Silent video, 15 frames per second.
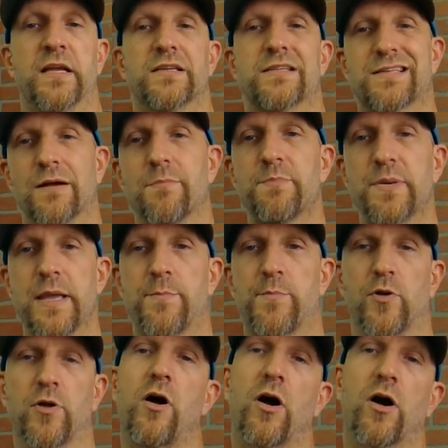Some
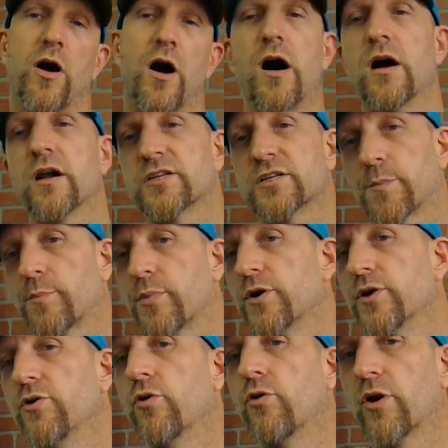people are
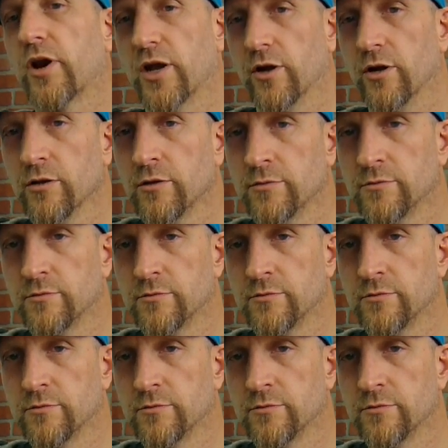entrepreneurial.